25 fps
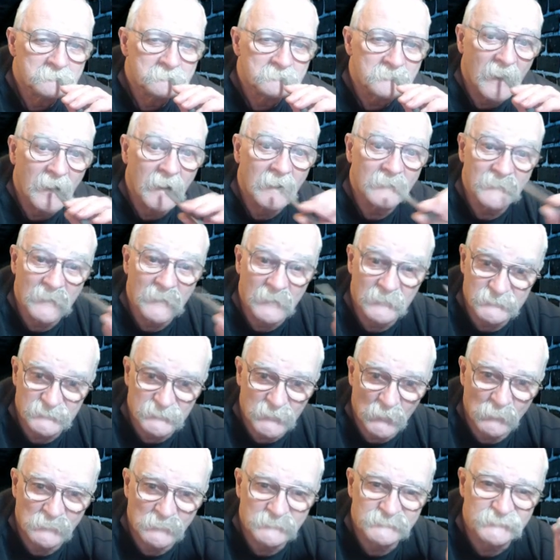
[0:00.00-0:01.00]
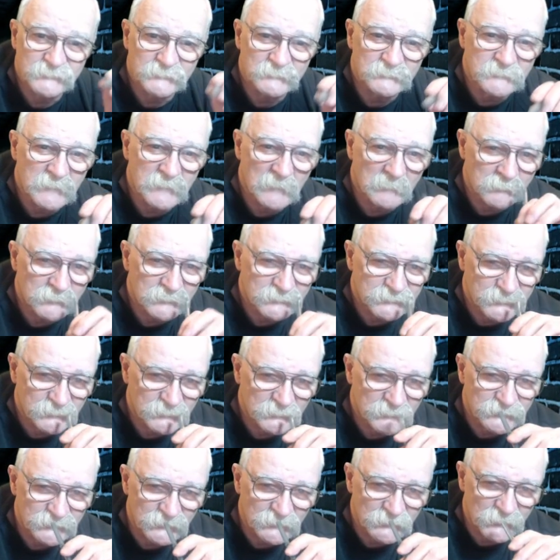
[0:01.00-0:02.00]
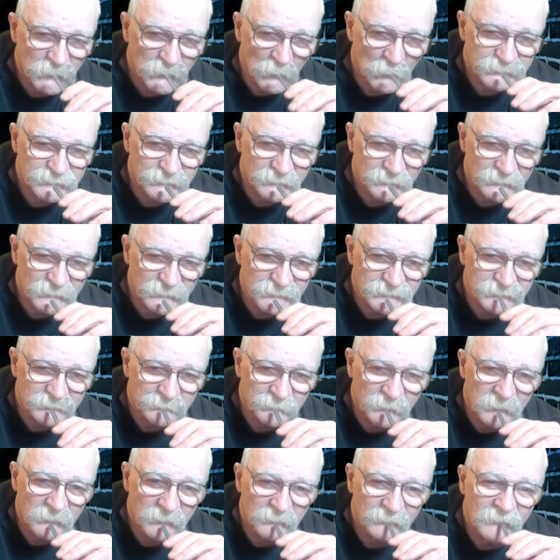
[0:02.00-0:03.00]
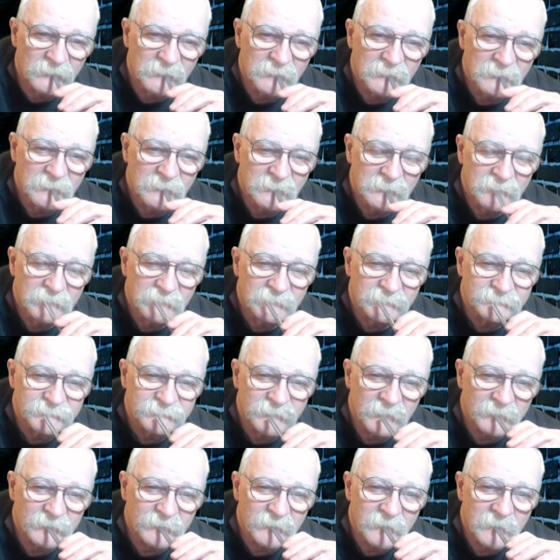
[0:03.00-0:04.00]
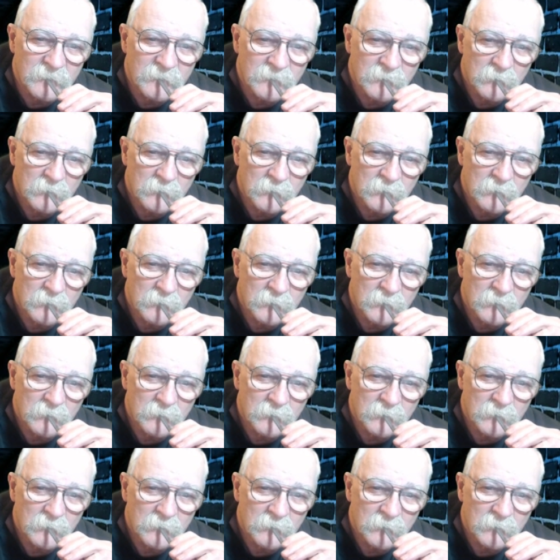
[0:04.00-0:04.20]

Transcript: Now you know it's two numbers too, so you know it's at least above 10.